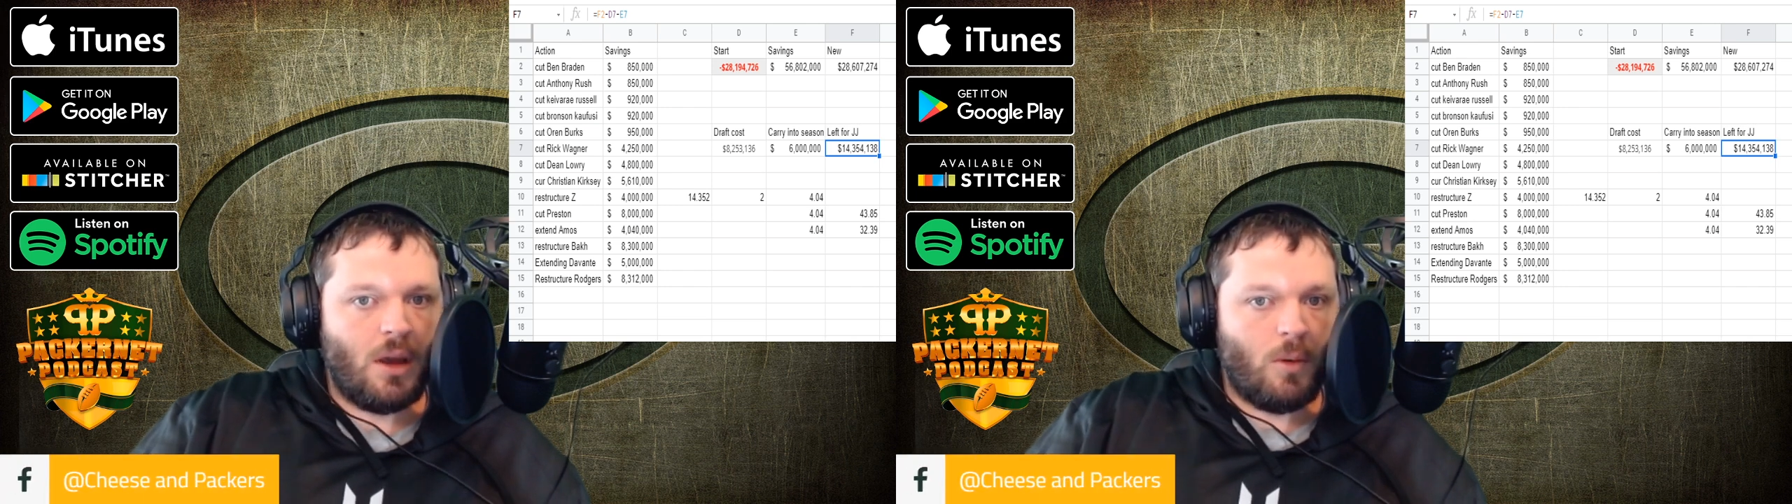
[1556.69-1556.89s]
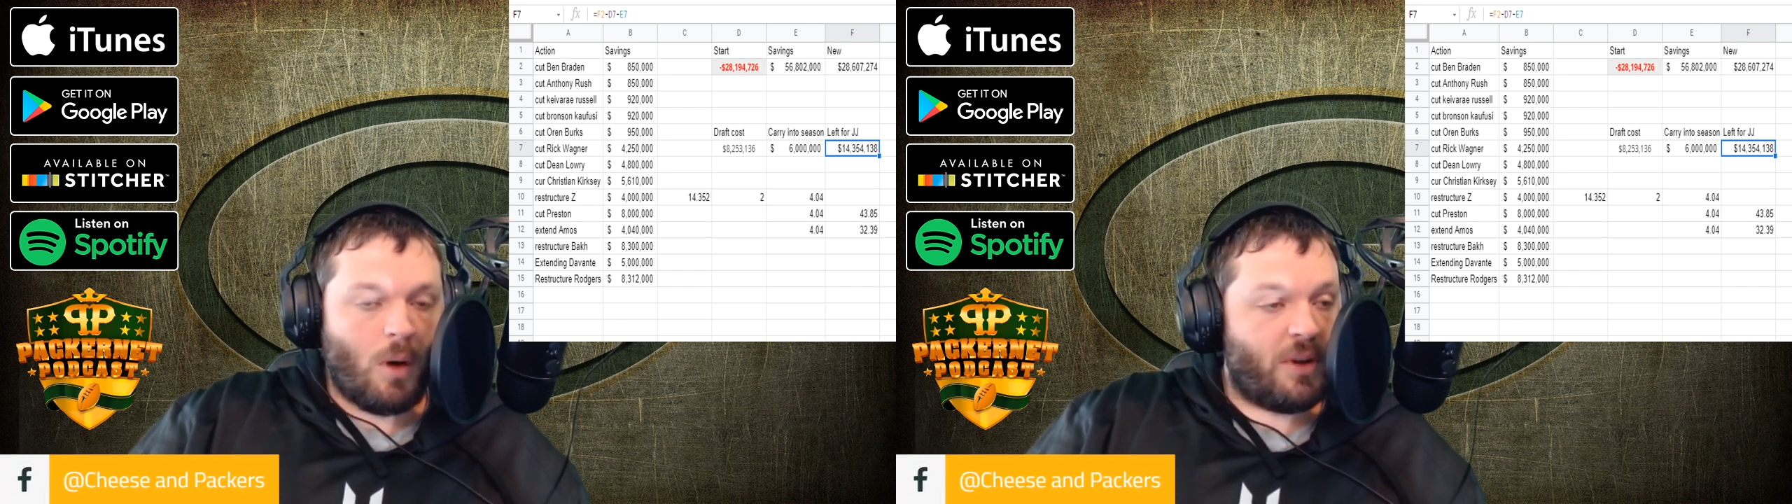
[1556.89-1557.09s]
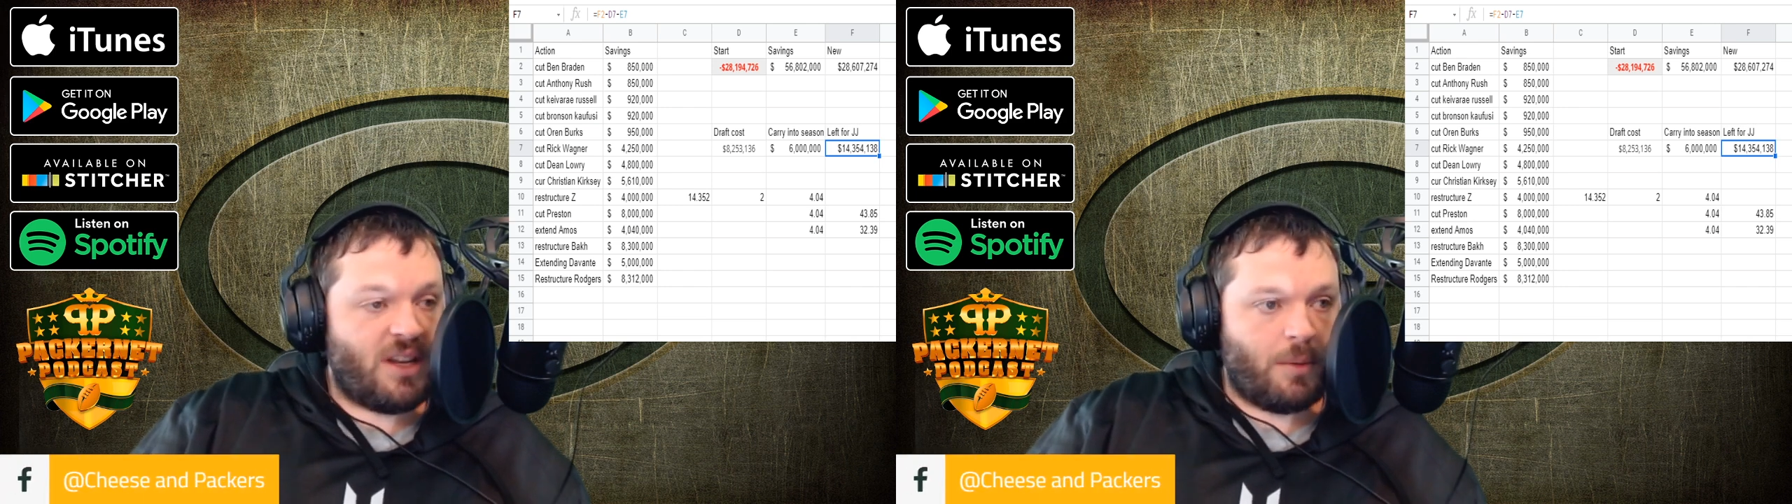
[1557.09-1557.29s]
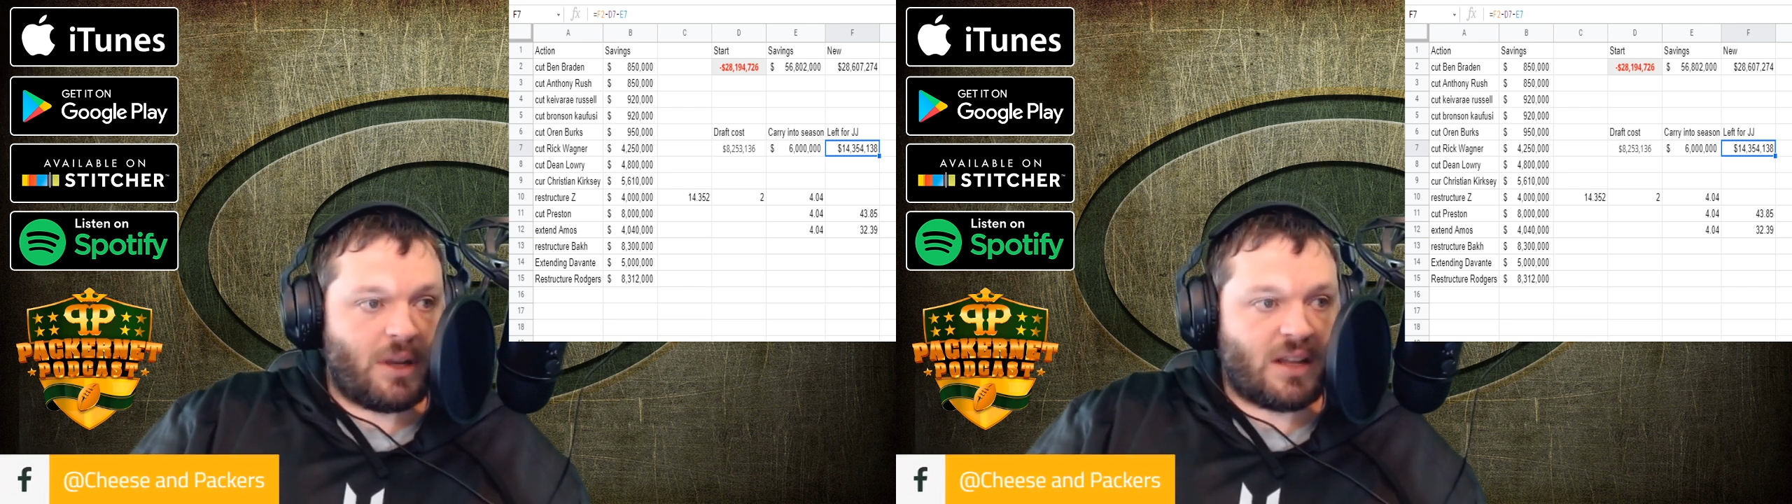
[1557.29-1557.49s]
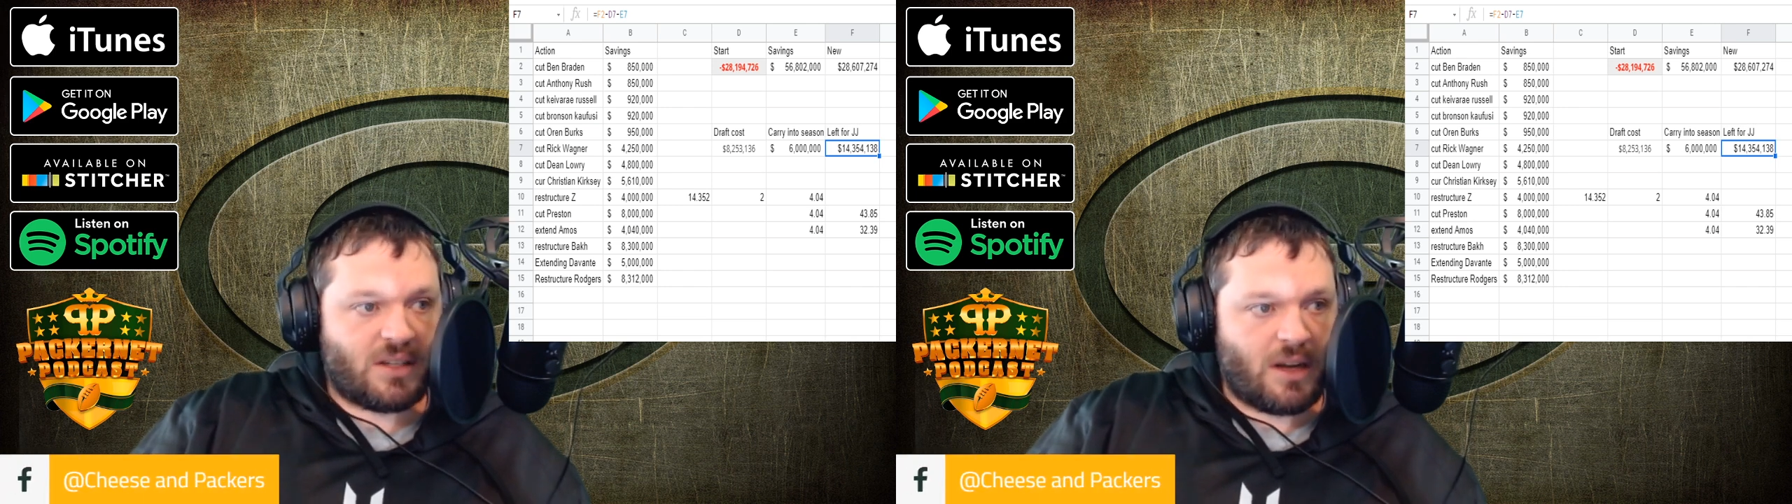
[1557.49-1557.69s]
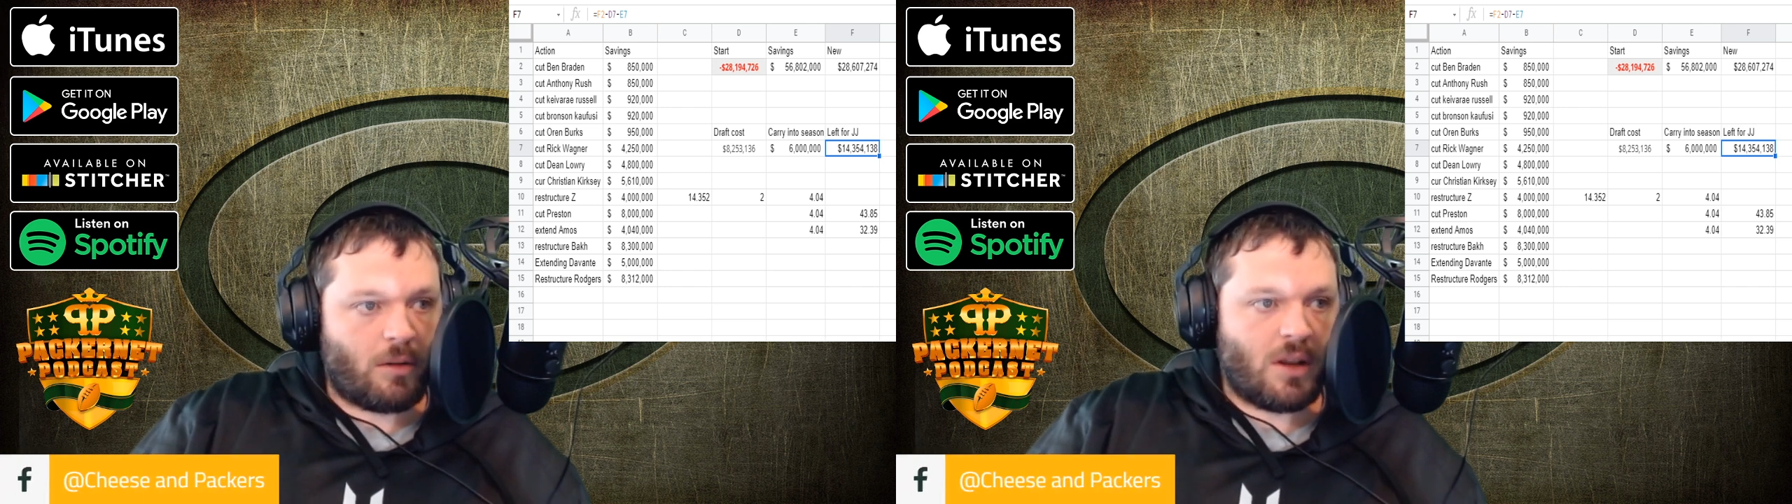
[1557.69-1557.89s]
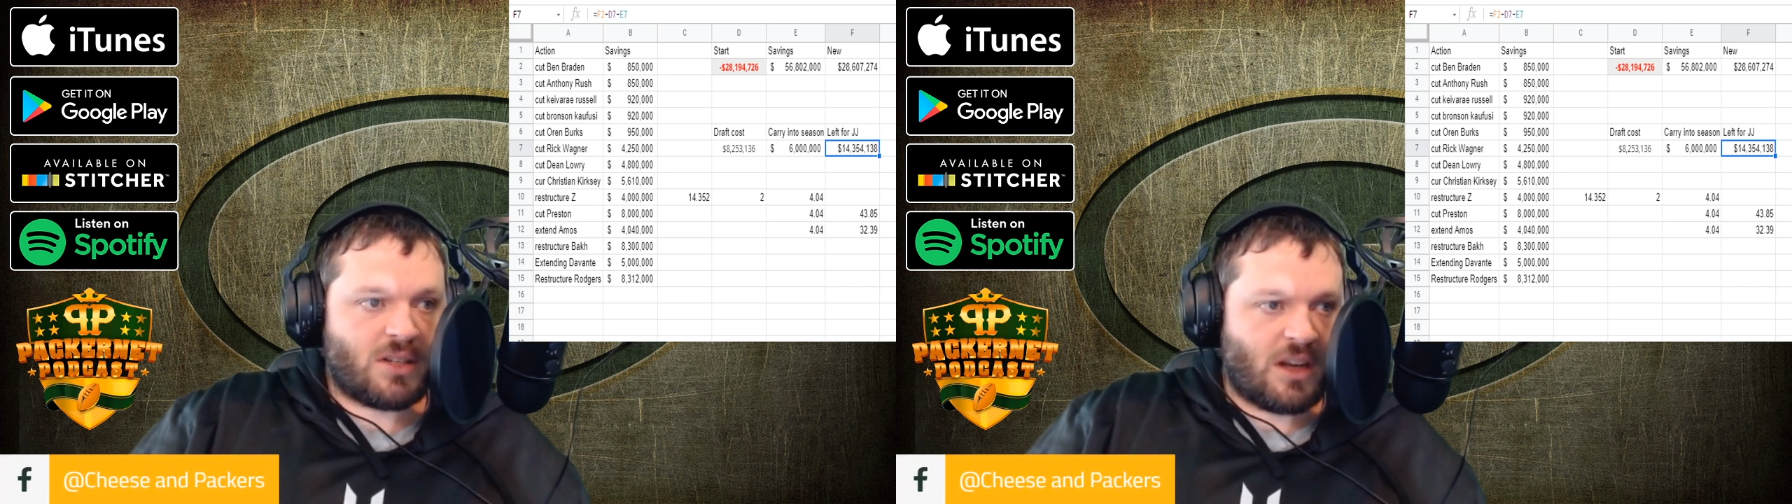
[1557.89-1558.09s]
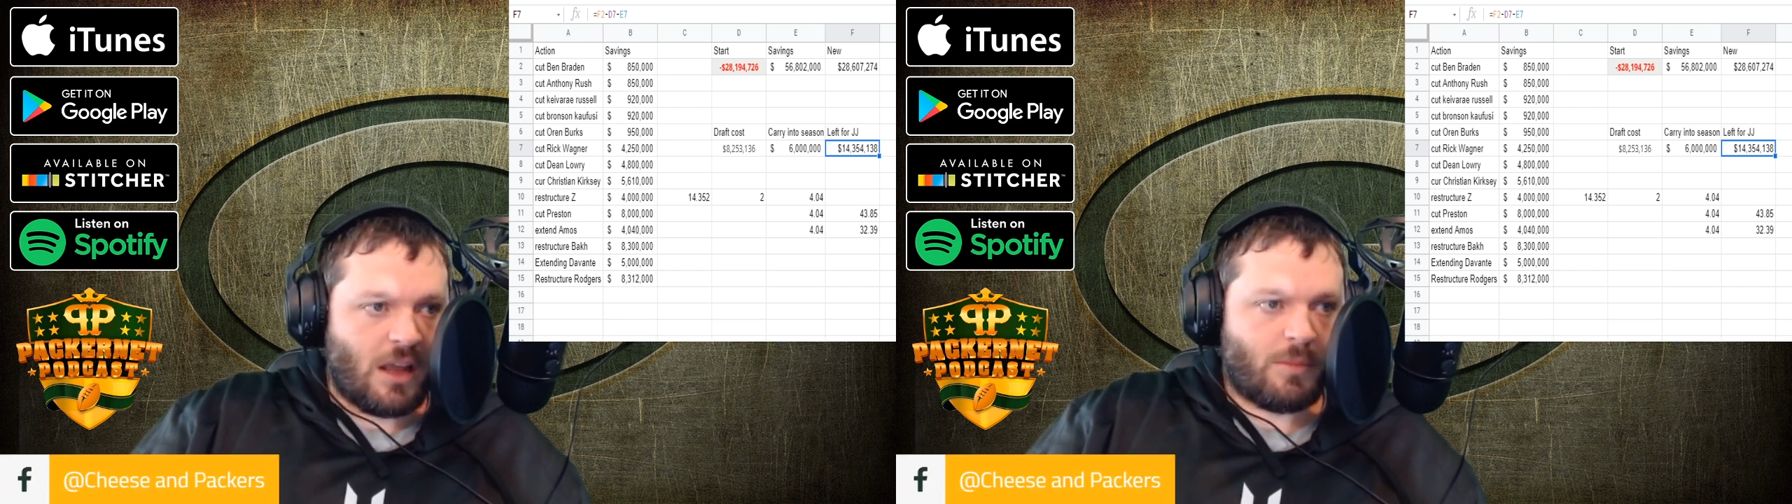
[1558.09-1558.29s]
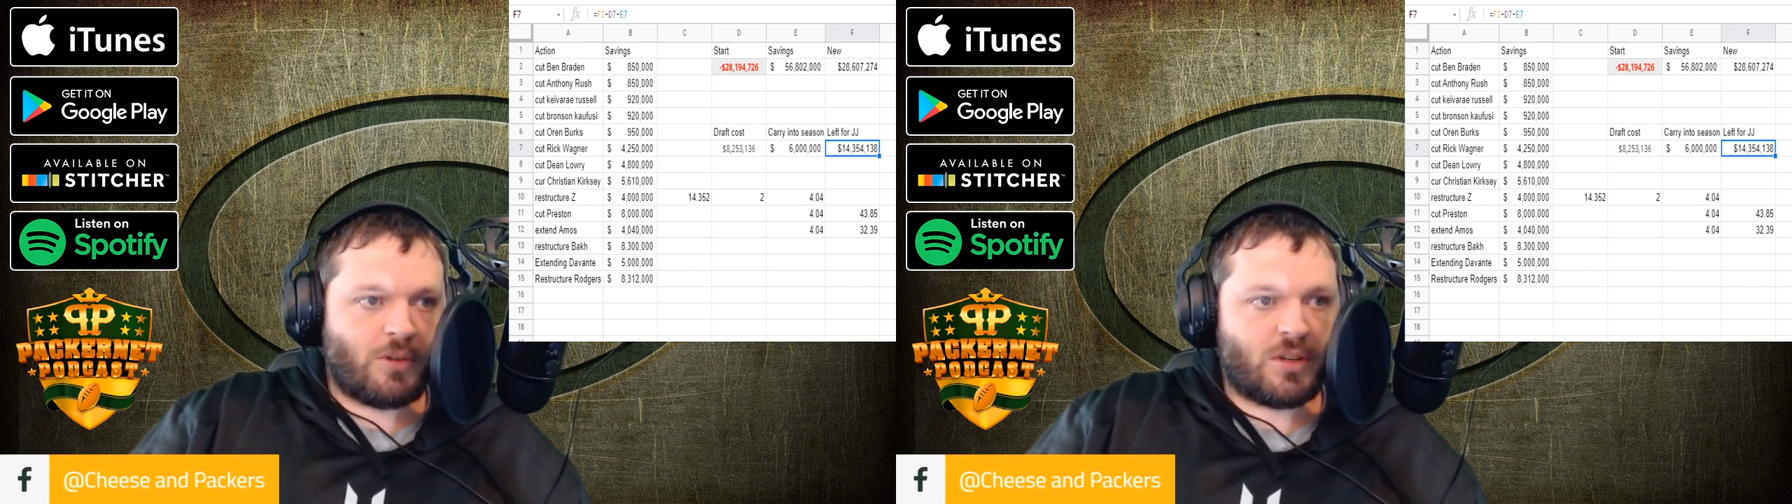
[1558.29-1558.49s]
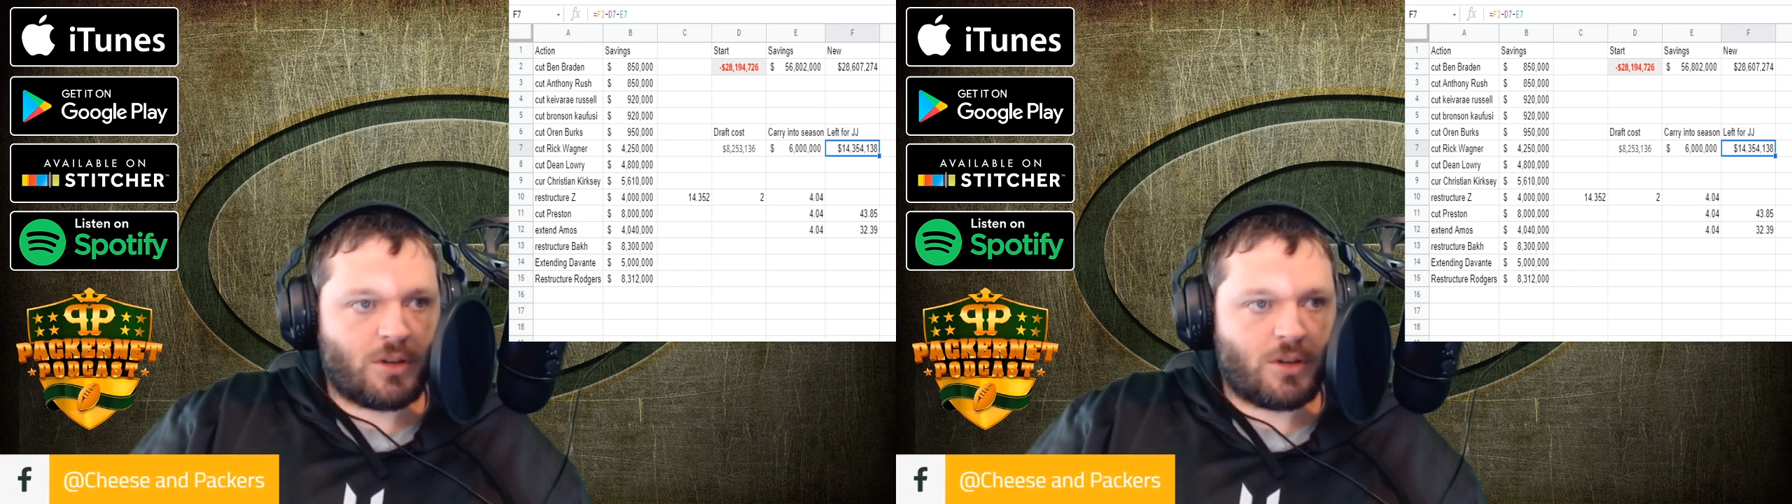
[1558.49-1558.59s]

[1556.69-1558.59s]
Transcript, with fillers: Well, we did. We got Za'Darius and Amos and